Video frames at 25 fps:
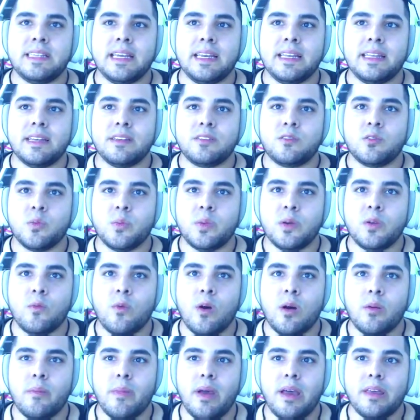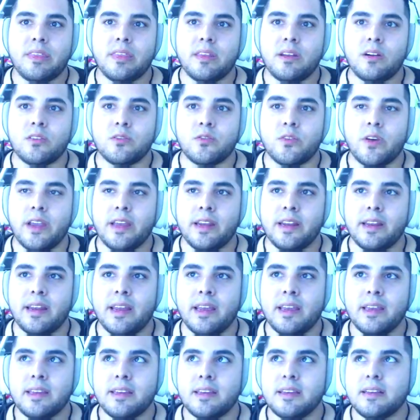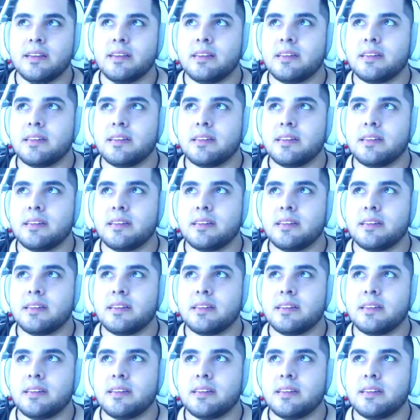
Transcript: say this would be one method of raiding it.